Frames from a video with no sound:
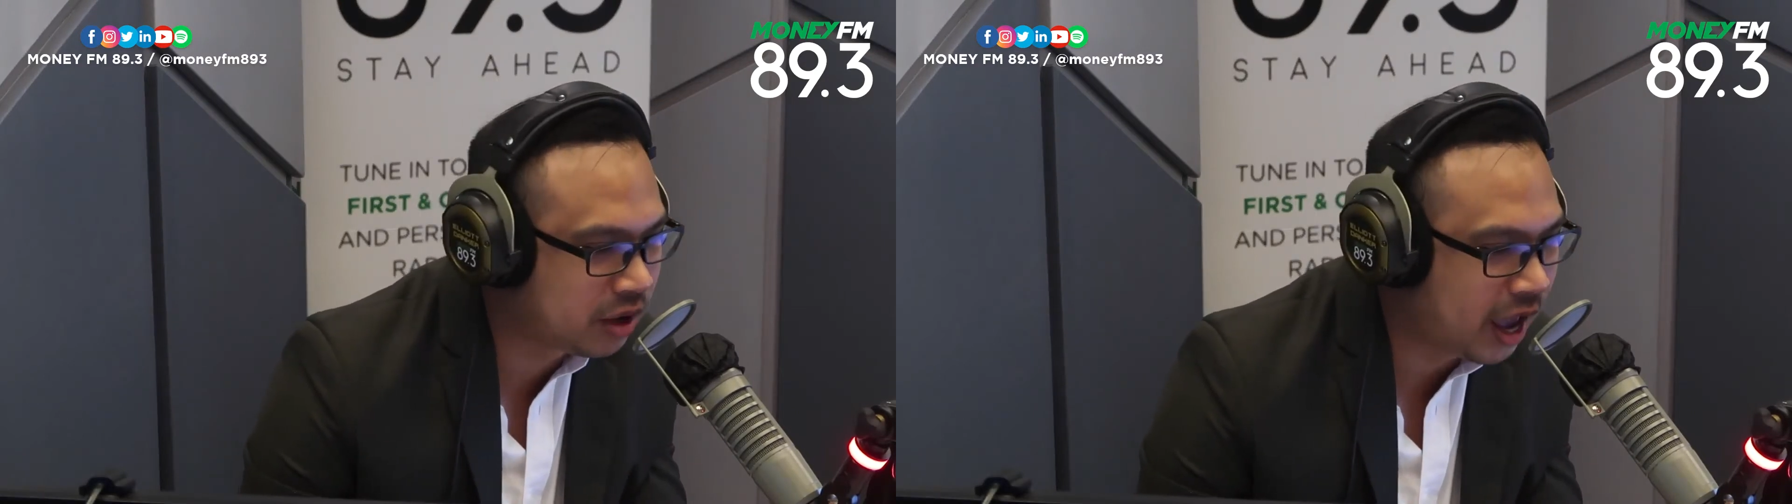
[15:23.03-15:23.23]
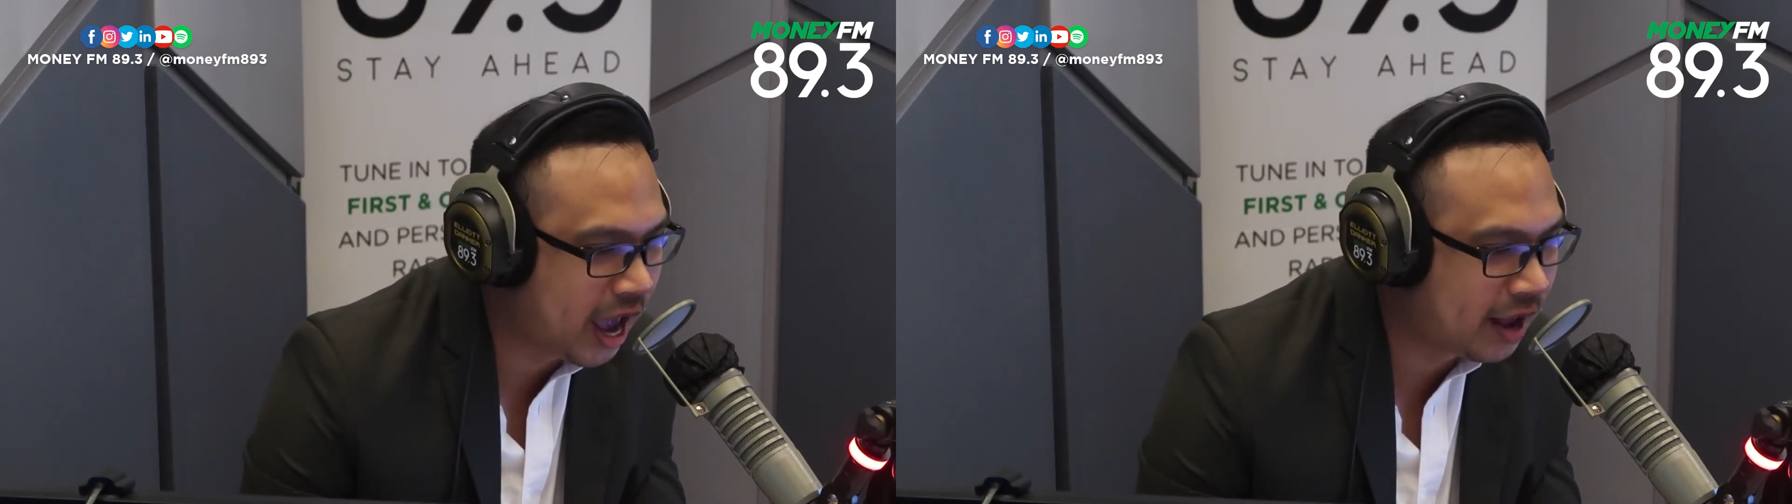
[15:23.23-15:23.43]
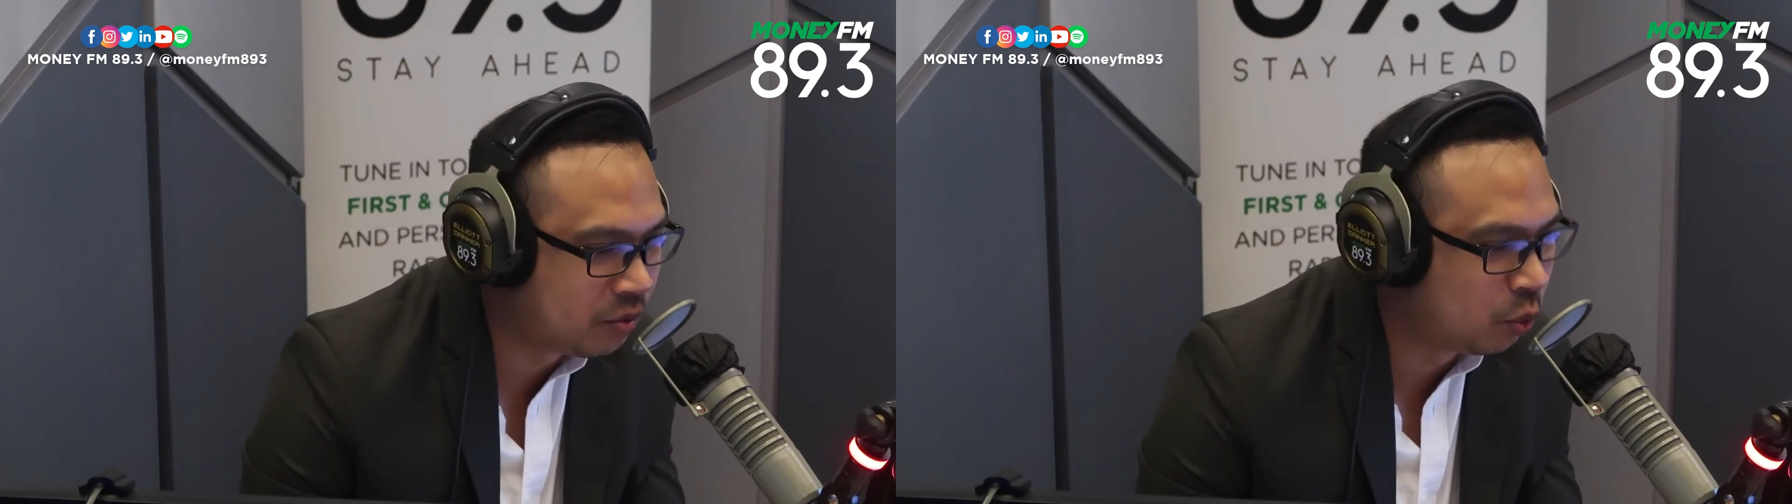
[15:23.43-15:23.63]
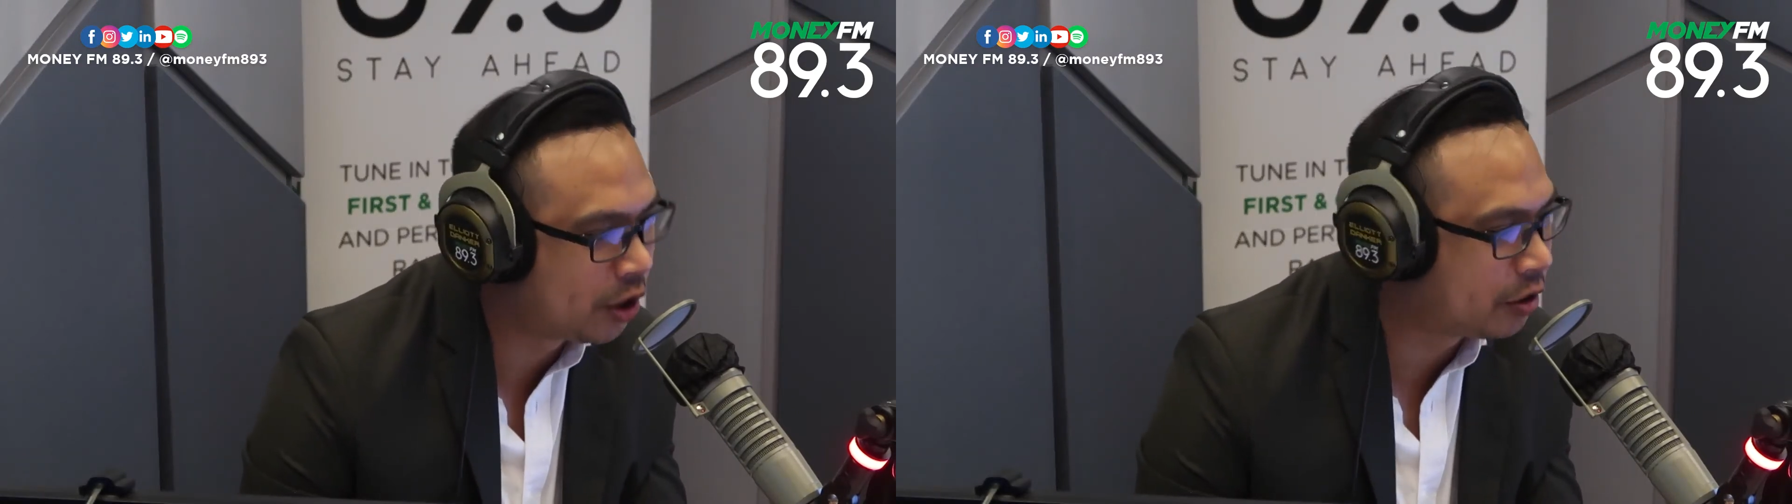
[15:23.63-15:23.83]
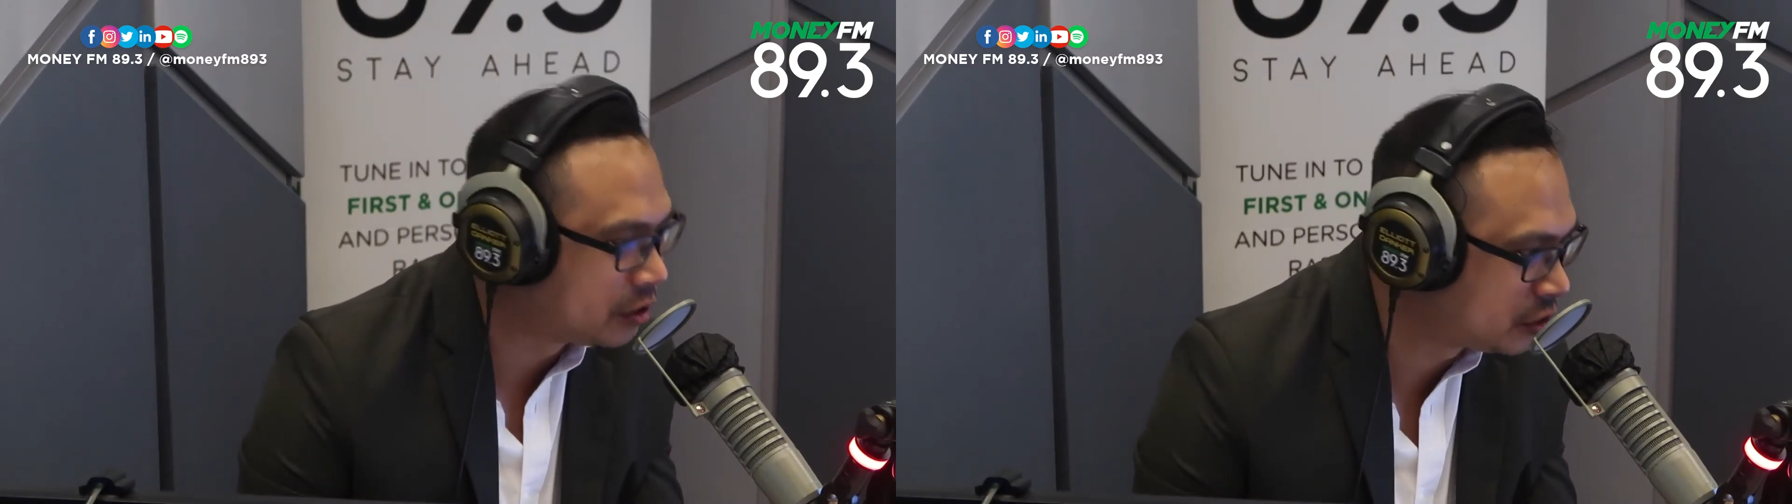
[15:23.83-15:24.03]
and word
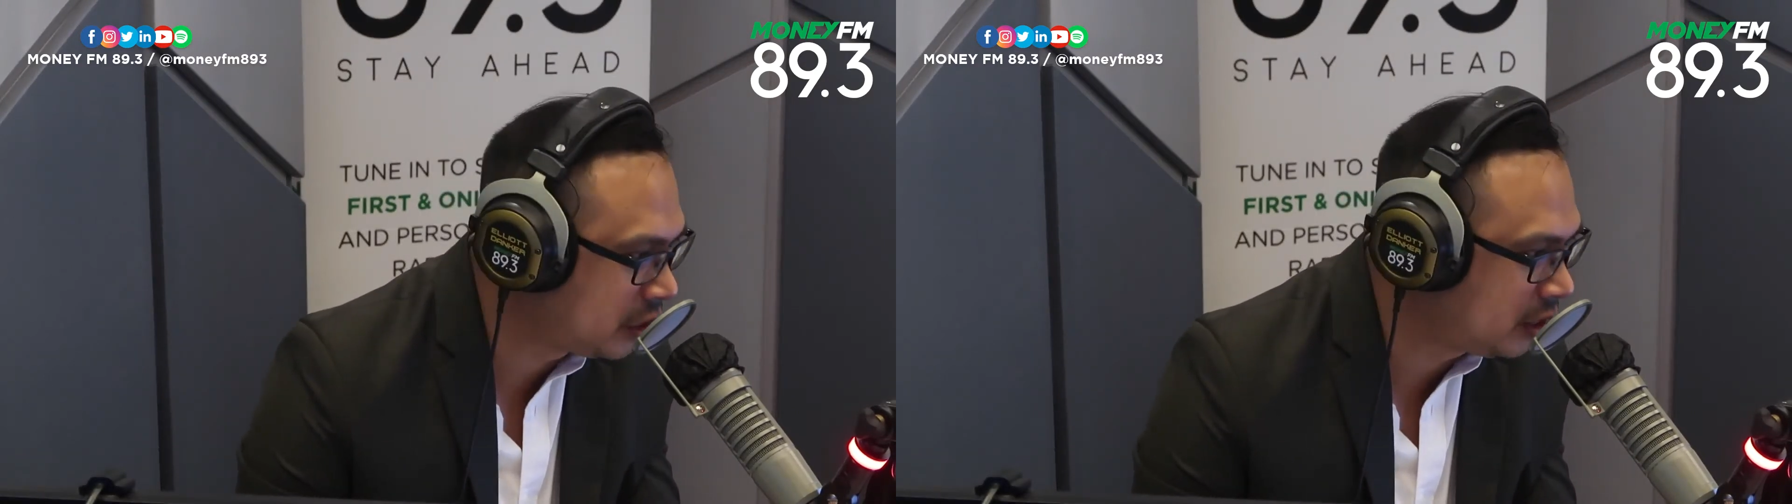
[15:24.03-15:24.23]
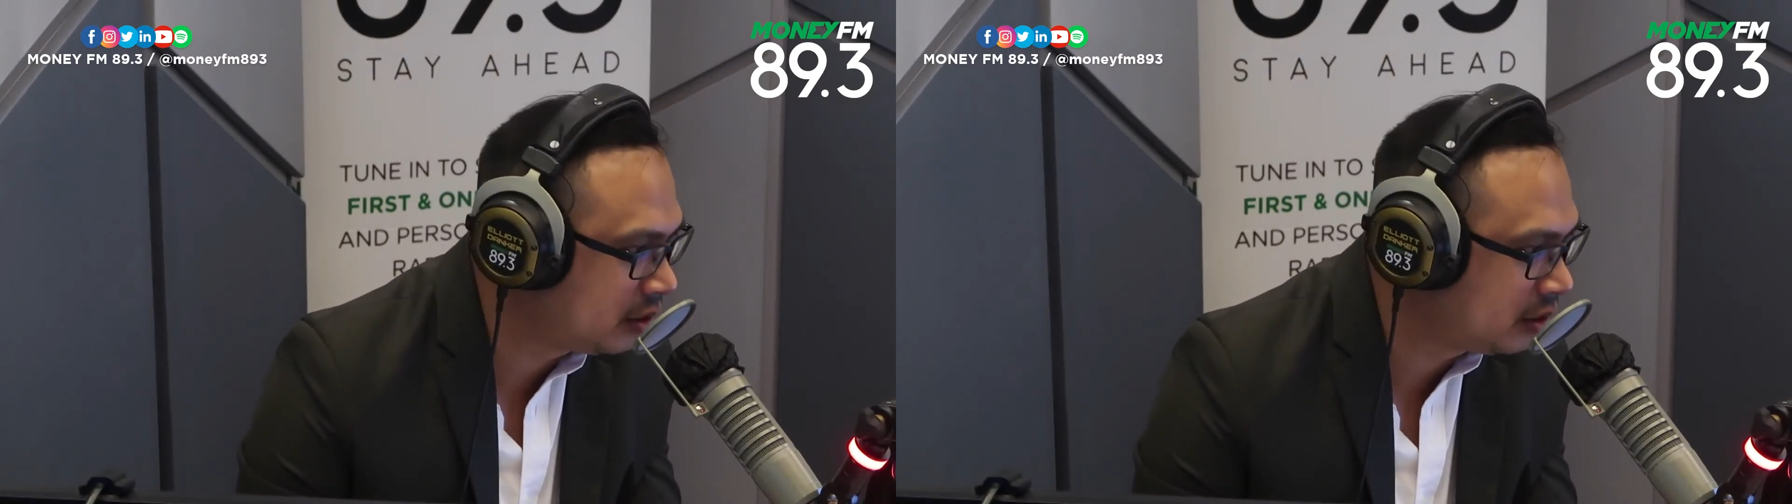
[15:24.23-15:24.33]
on the street,